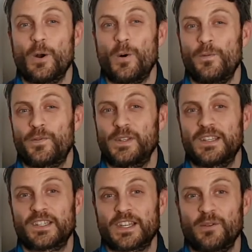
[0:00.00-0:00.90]
Hopefully
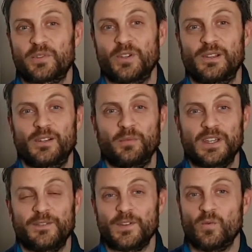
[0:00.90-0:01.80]
this helps you a little
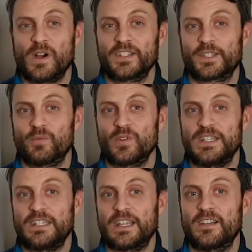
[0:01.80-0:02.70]
bit. If you want some more
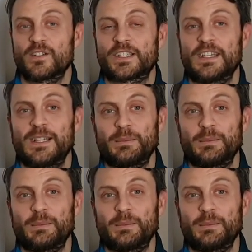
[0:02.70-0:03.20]
details,